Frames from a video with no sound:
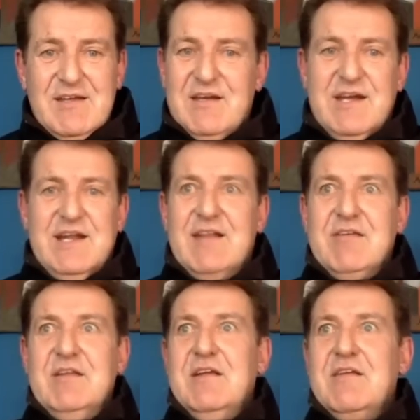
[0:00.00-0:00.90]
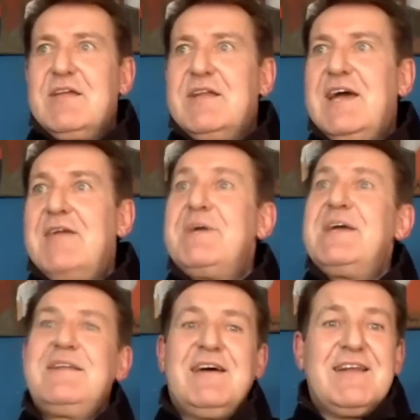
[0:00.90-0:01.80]
And that's it. And I said,
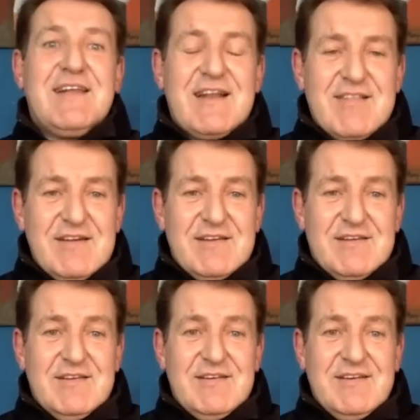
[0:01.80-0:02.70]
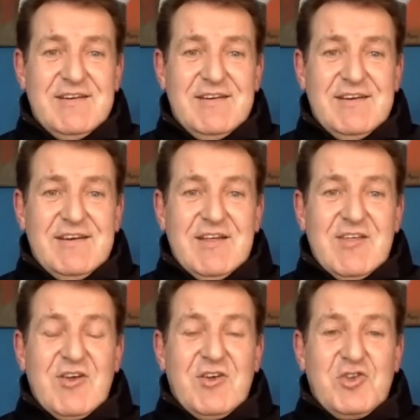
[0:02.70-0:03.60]
Amen. And that's it. So hmm.